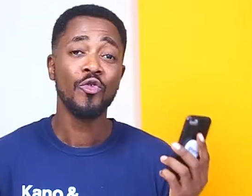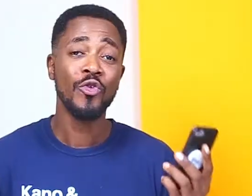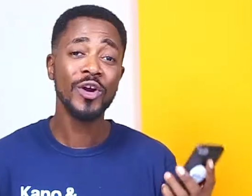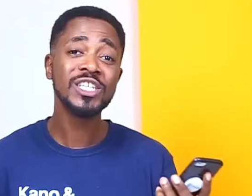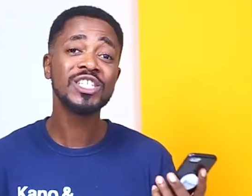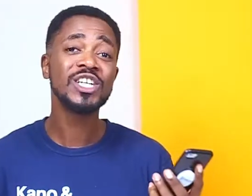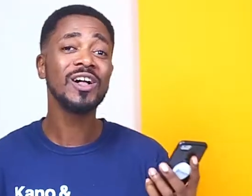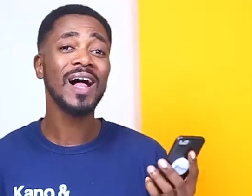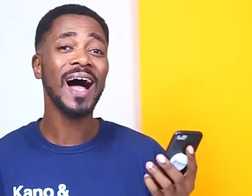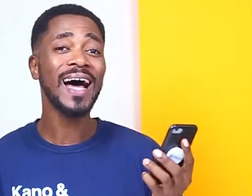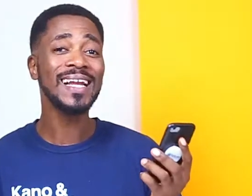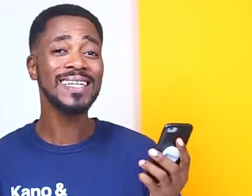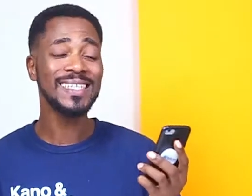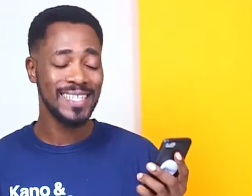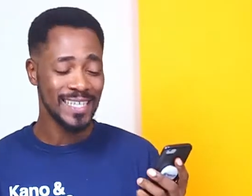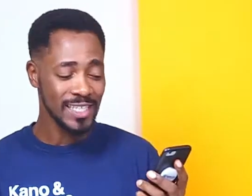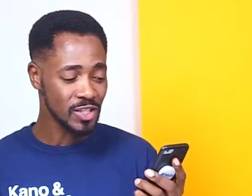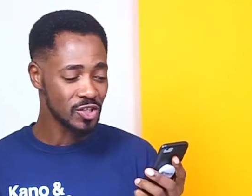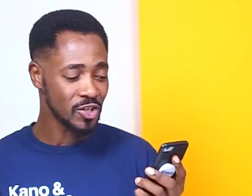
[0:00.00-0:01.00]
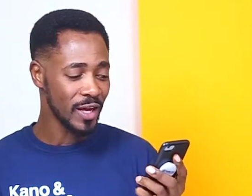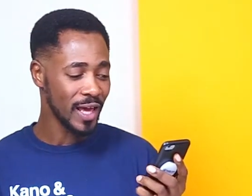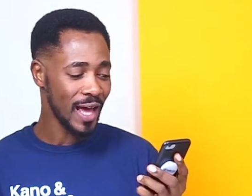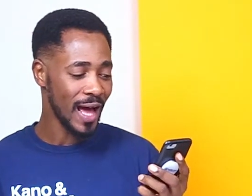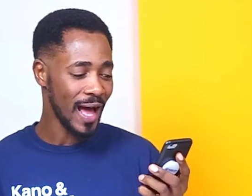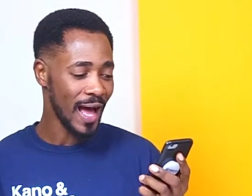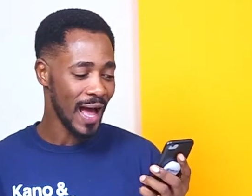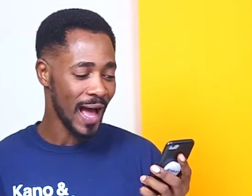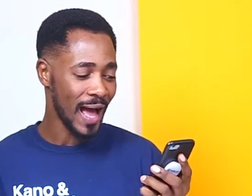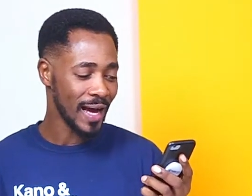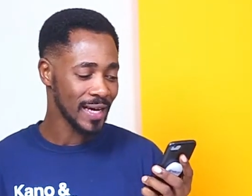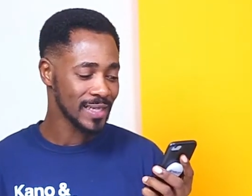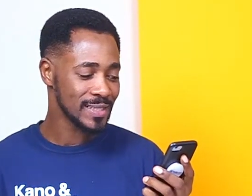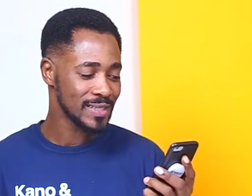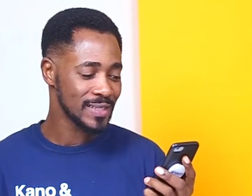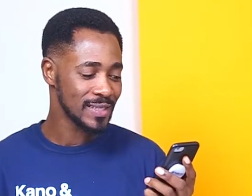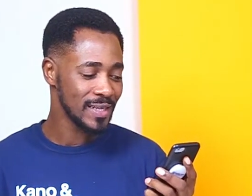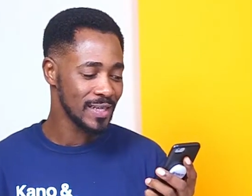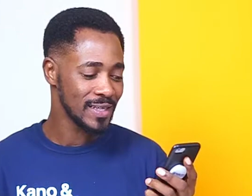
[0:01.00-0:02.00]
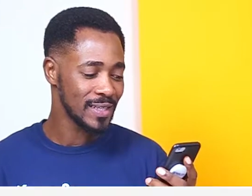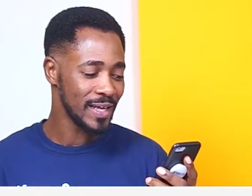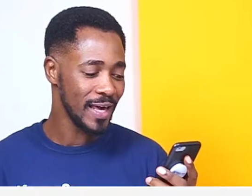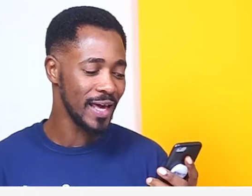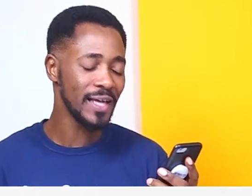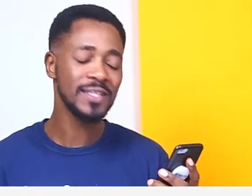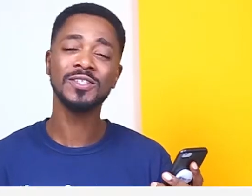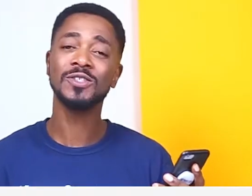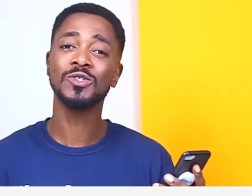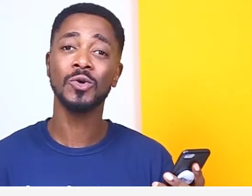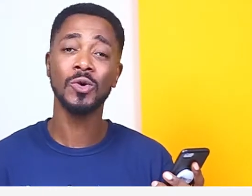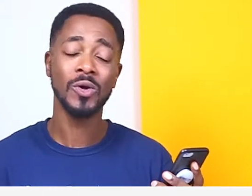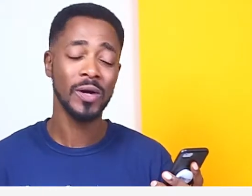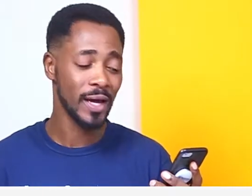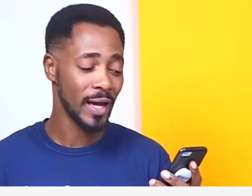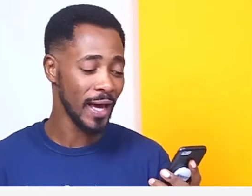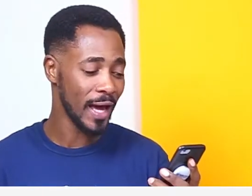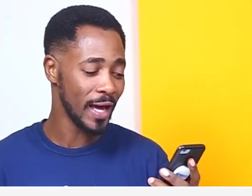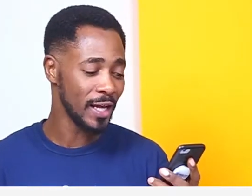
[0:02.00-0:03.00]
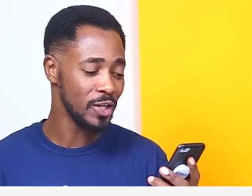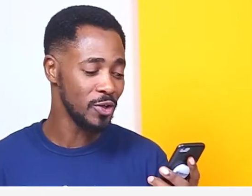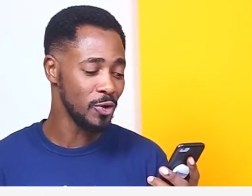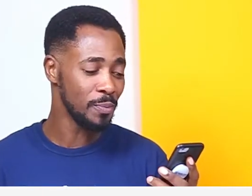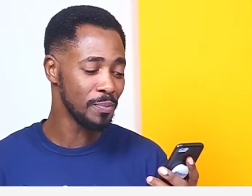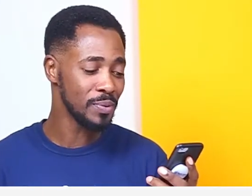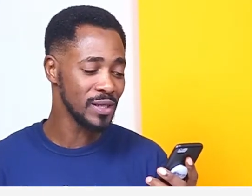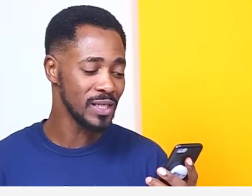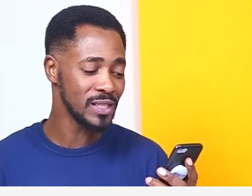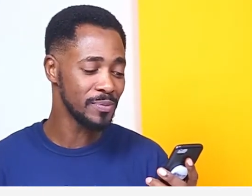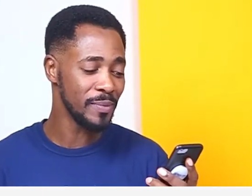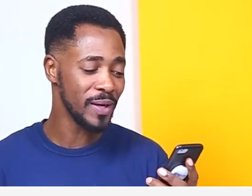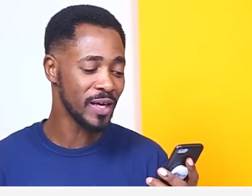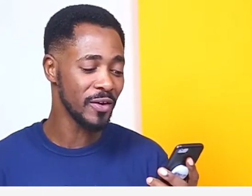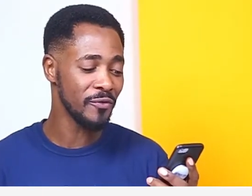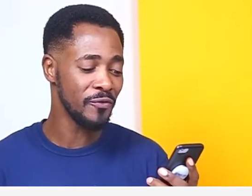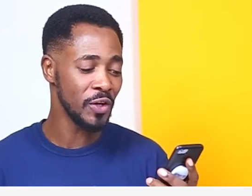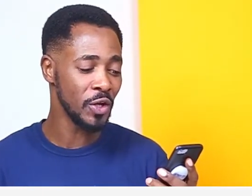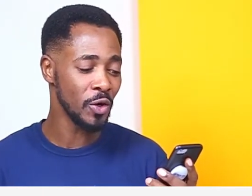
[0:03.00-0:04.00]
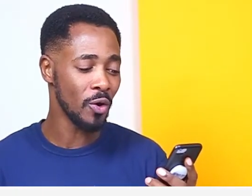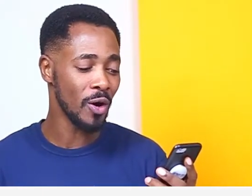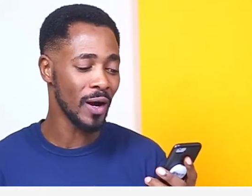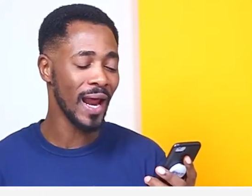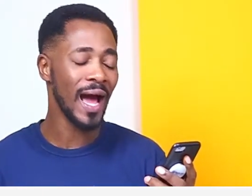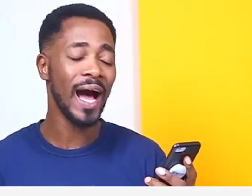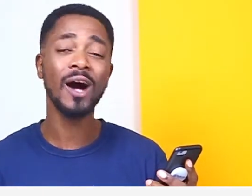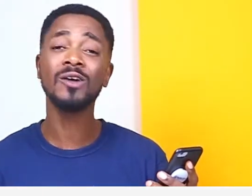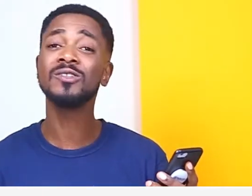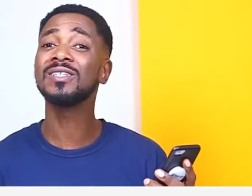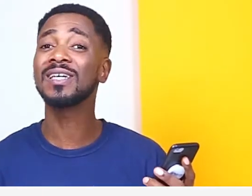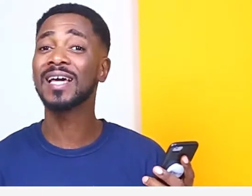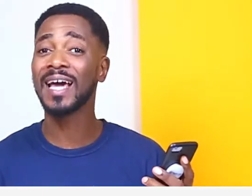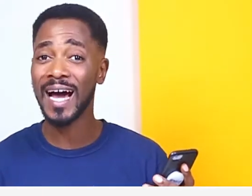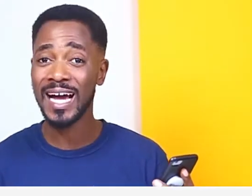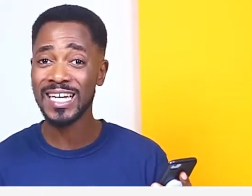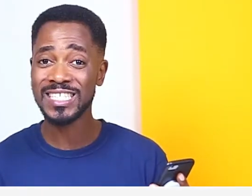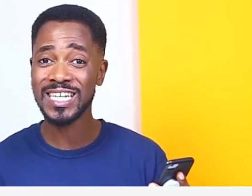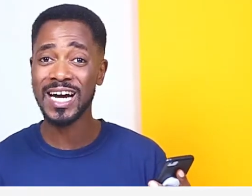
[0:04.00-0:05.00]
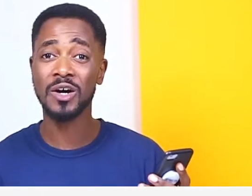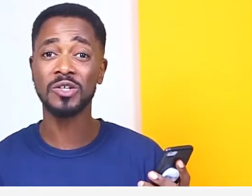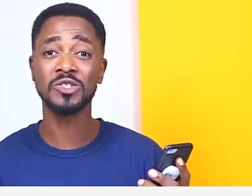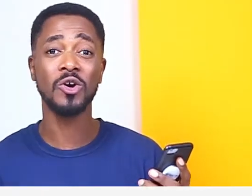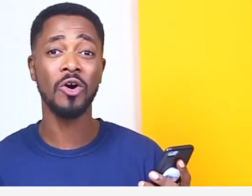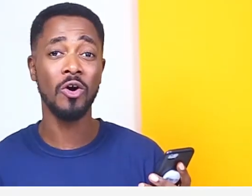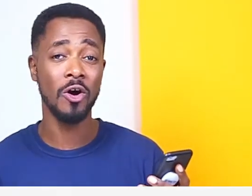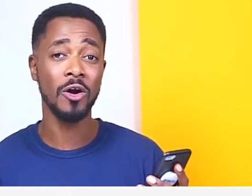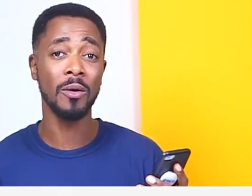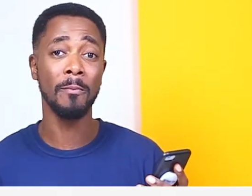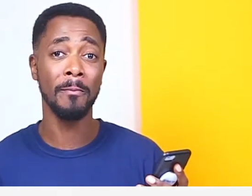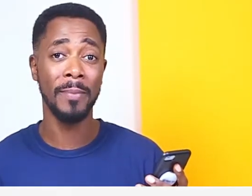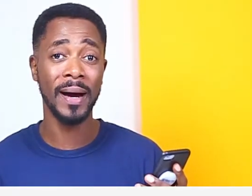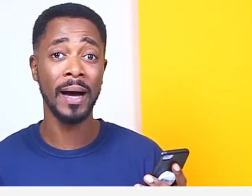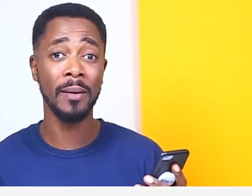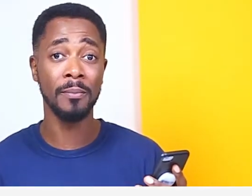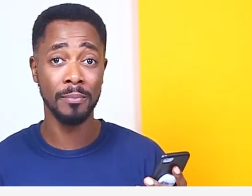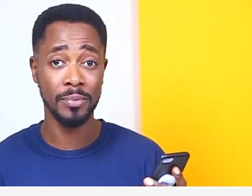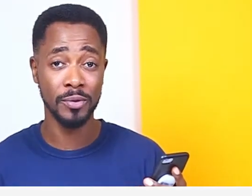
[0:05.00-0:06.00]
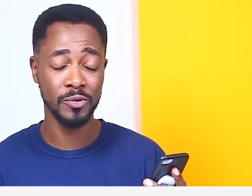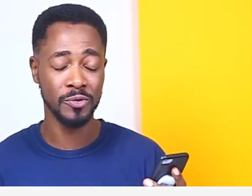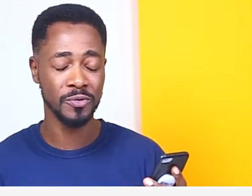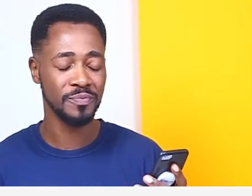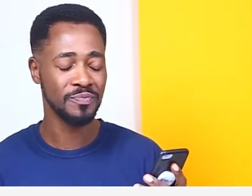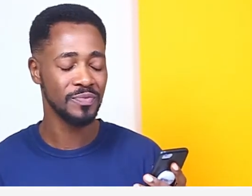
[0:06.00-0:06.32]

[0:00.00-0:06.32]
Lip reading: Rachel Adesonya asked, "Hey Tito, can you please make a video on how to cash out on Bamboo?"